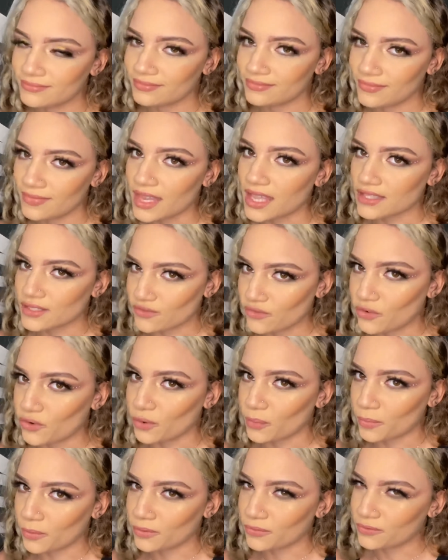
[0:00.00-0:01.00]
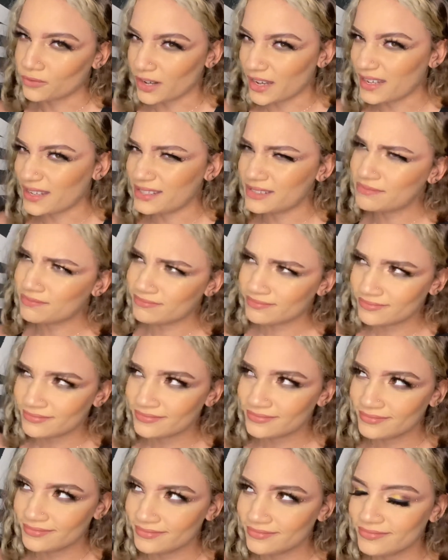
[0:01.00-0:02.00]
That's affordable, right?
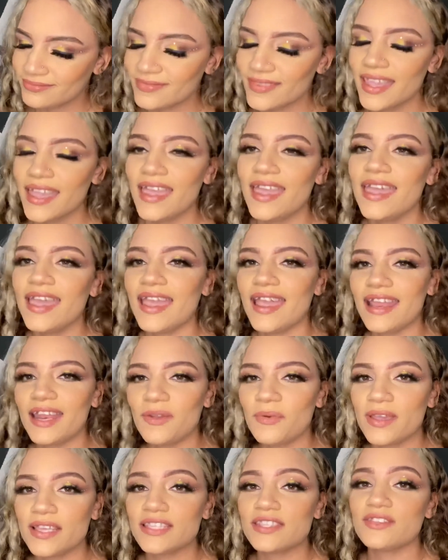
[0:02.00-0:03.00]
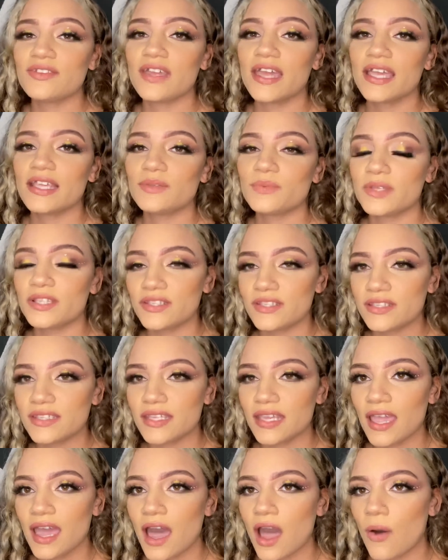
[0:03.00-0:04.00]
Anyways, if you guys want to
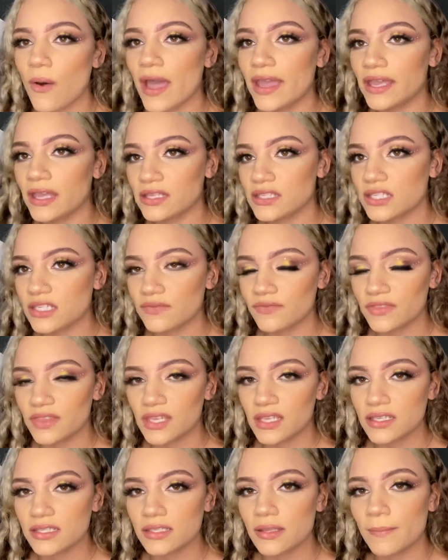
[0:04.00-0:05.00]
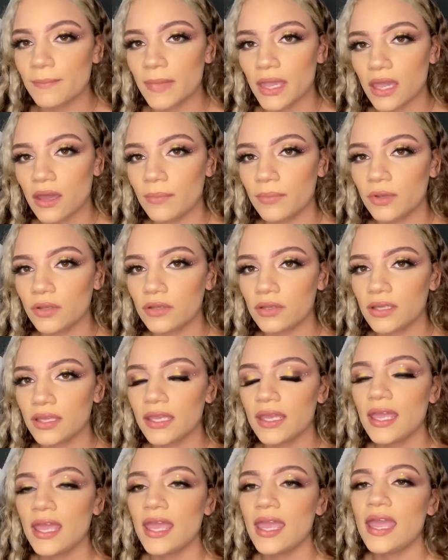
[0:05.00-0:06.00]
see how I achieved this makeup look,
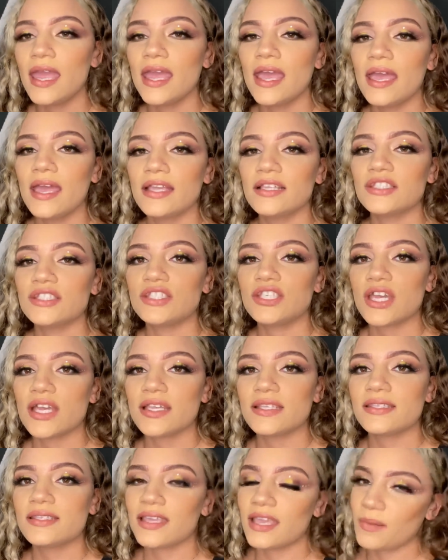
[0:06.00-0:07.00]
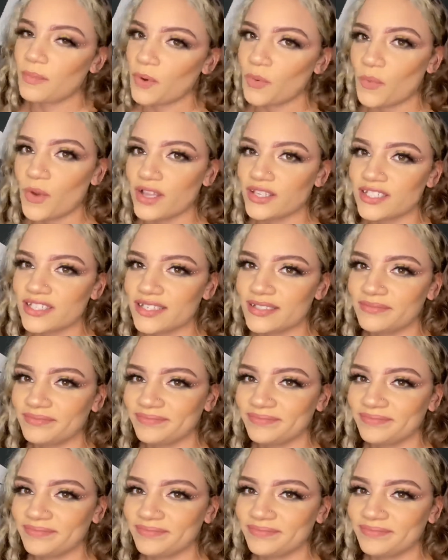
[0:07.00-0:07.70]
just keep on watching.